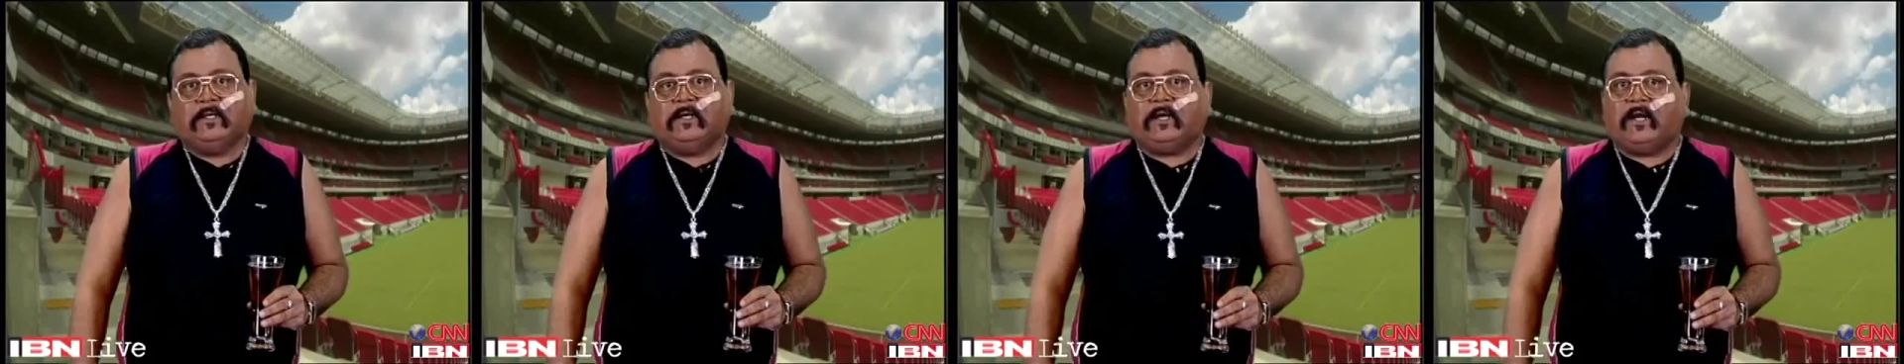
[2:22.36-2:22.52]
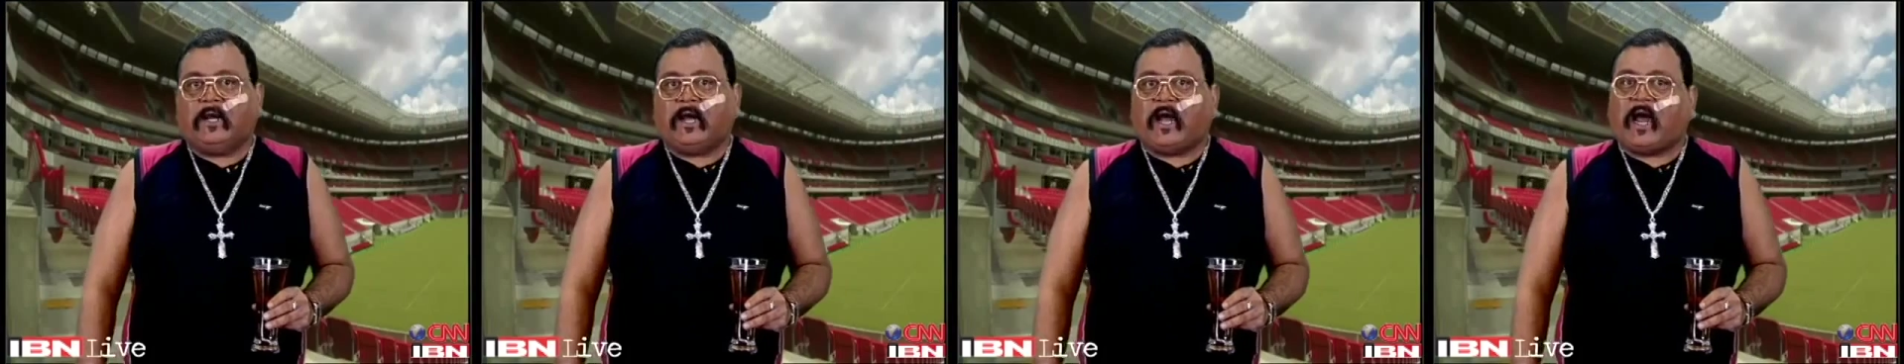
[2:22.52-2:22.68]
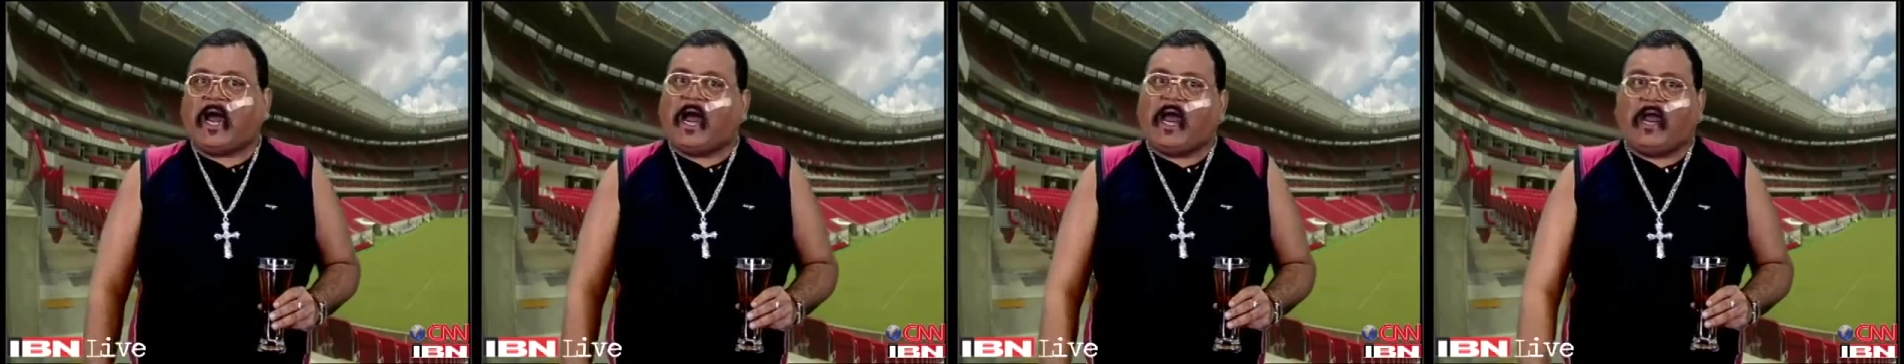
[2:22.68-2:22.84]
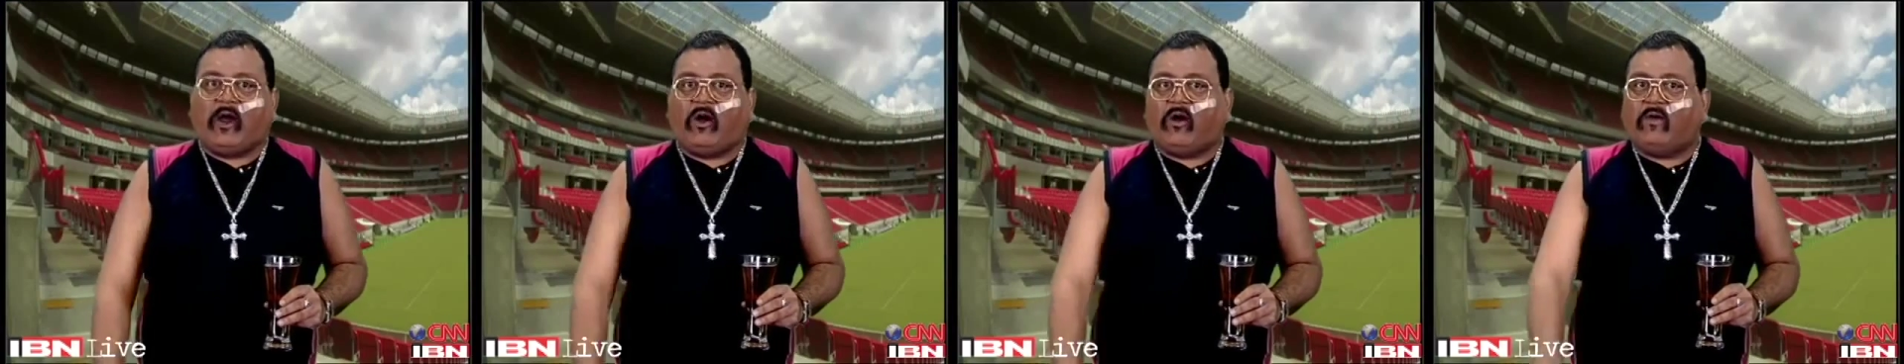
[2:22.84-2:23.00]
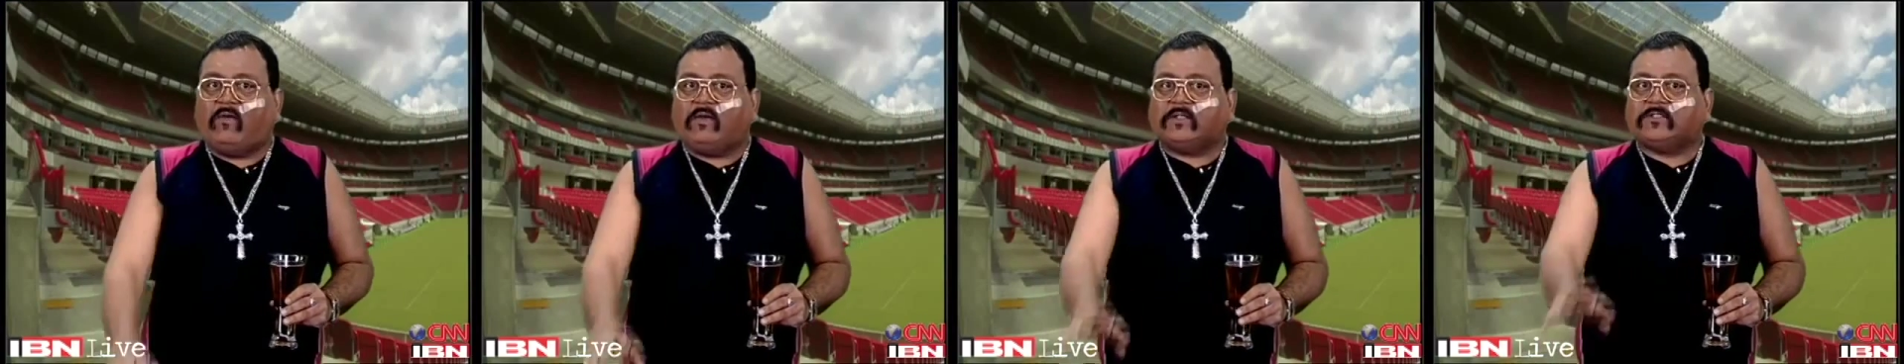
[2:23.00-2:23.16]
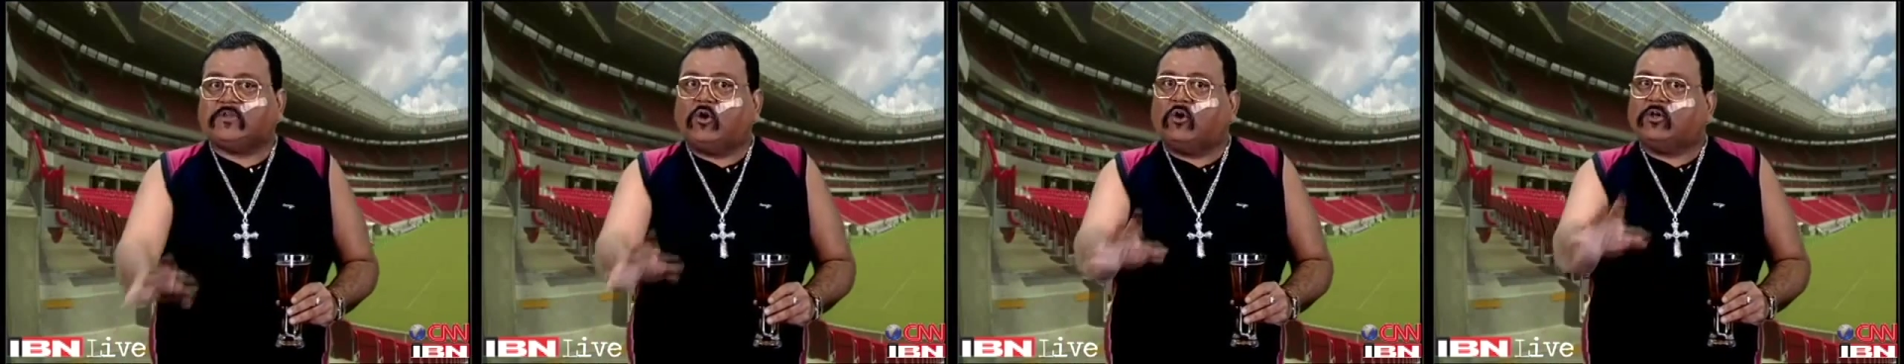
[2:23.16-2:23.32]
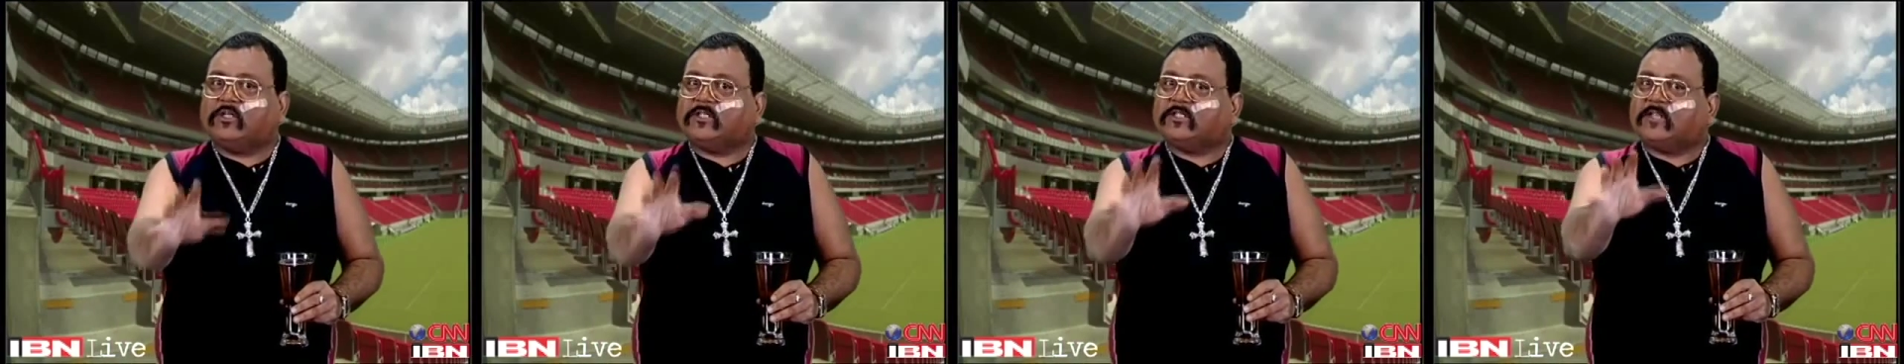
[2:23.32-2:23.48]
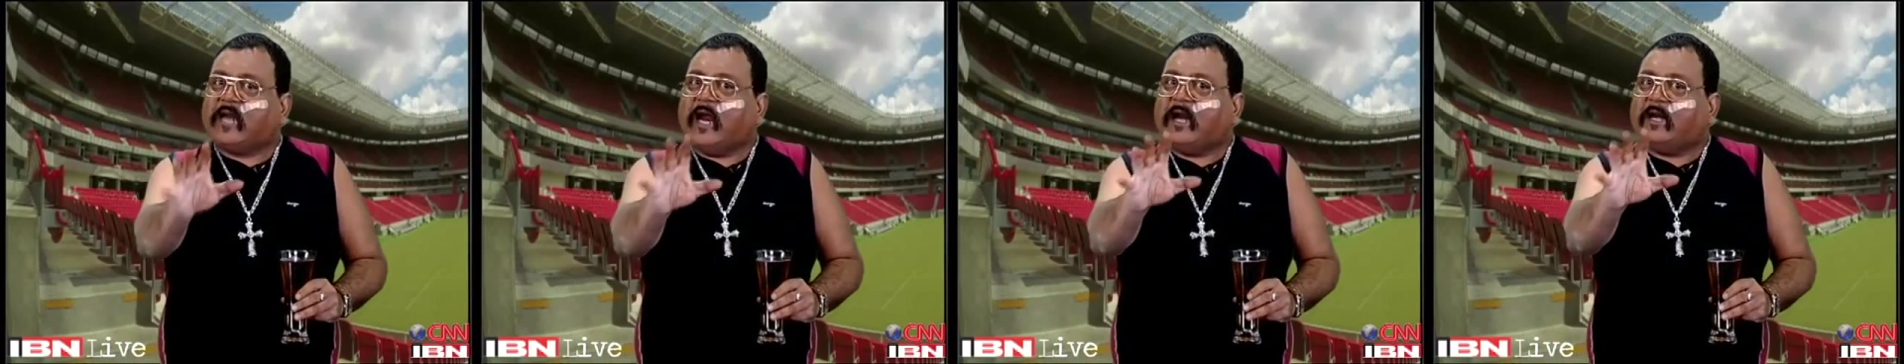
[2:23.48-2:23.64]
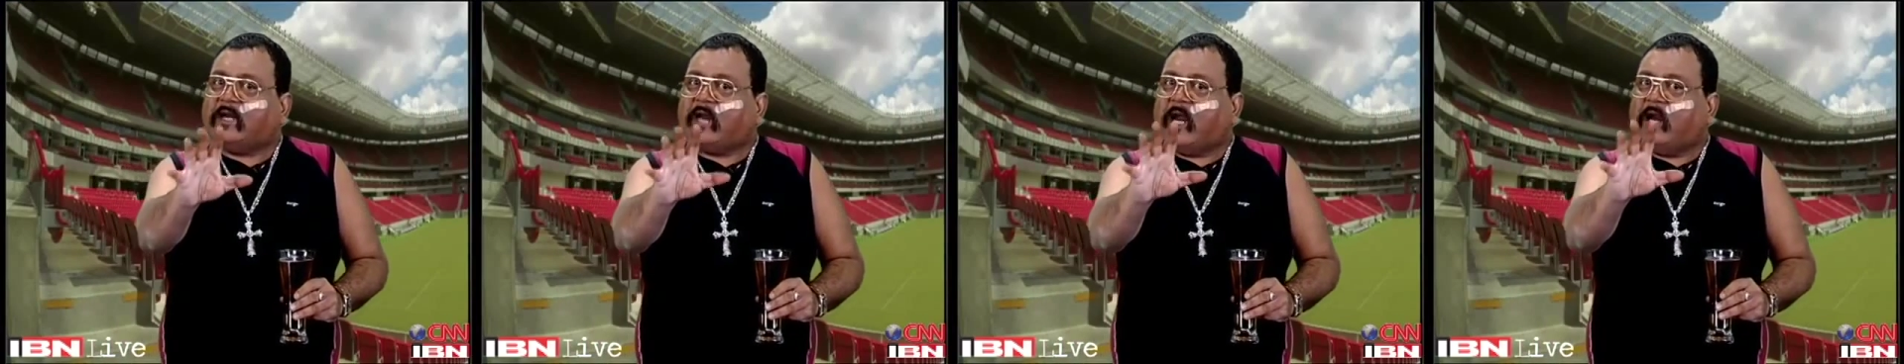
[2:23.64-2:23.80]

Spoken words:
Yeah, I always notice that